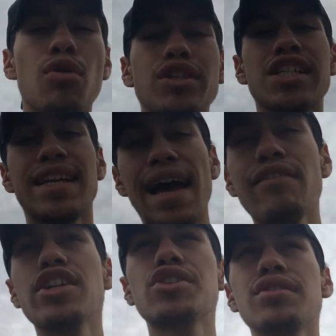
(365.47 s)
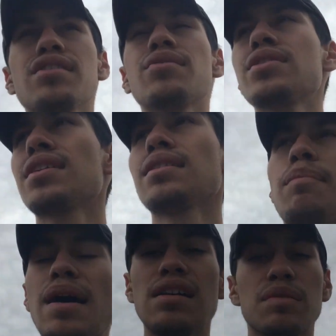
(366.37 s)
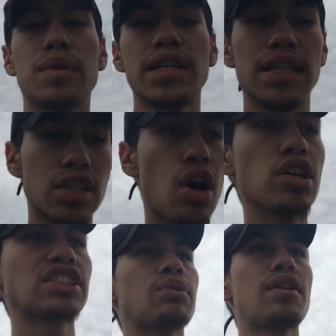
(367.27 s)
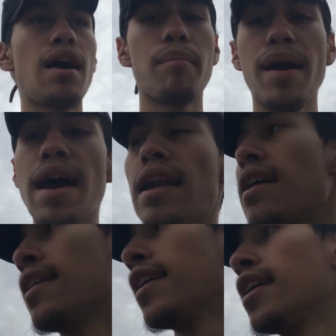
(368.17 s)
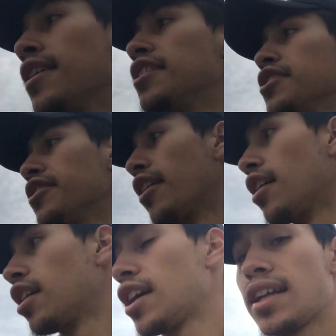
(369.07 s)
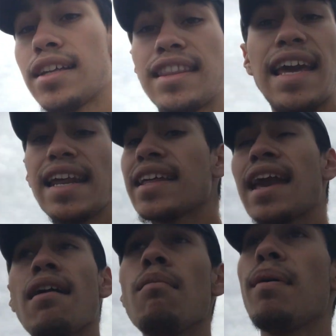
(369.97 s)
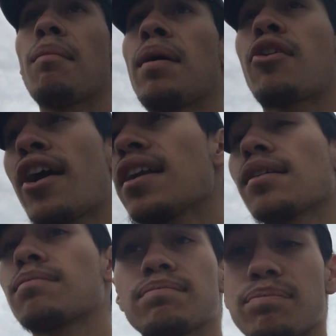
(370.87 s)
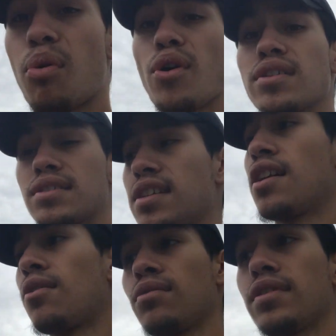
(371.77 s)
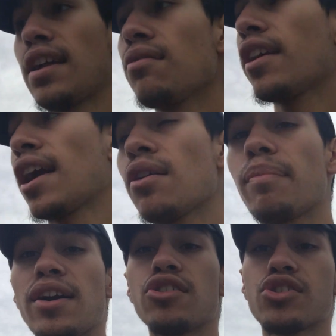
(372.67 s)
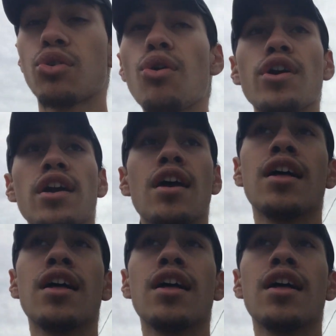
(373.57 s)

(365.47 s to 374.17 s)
Which is average. It's not the best, but it's also not bad. They didn't care about my credit points. They don't care about your score.